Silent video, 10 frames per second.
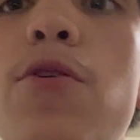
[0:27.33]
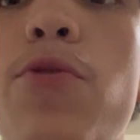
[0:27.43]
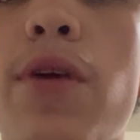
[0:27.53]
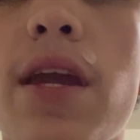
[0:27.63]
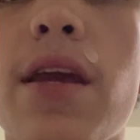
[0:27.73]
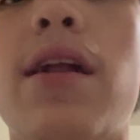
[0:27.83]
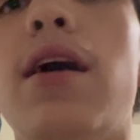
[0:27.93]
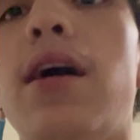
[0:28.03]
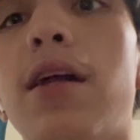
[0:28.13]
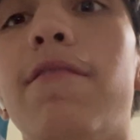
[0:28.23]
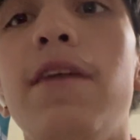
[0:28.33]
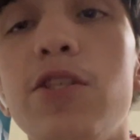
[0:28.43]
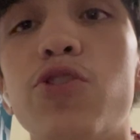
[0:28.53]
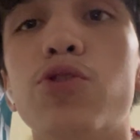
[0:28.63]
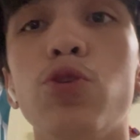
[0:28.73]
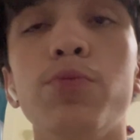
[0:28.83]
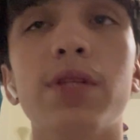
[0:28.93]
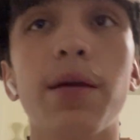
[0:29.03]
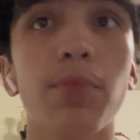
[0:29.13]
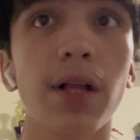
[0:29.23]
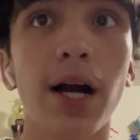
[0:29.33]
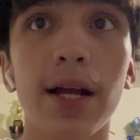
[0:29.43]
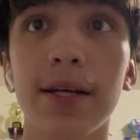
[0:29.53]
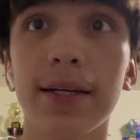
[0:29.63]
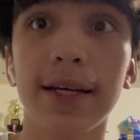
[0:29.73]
create an Avengers Doomsday plot,